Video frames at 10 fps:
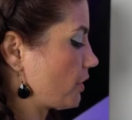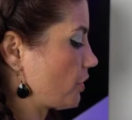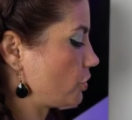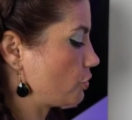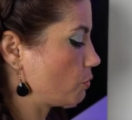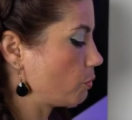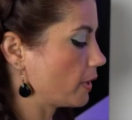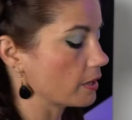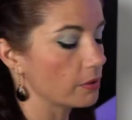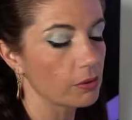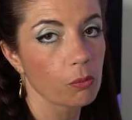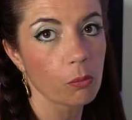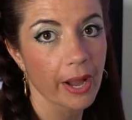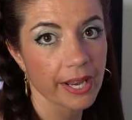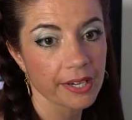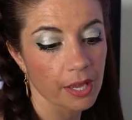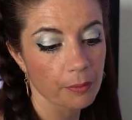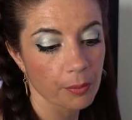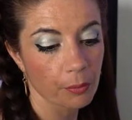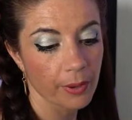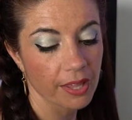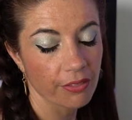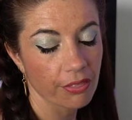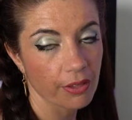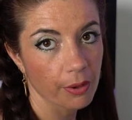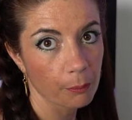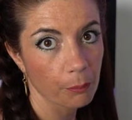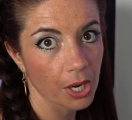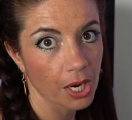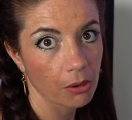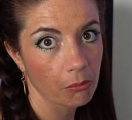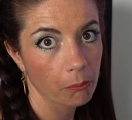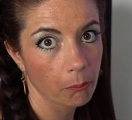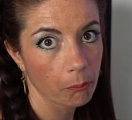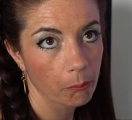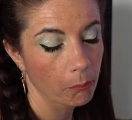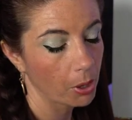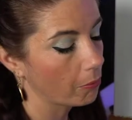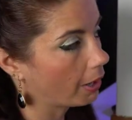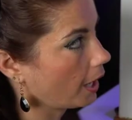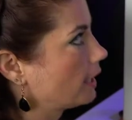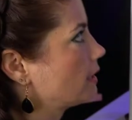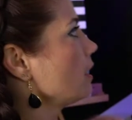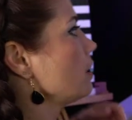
you will wind up with brown okay?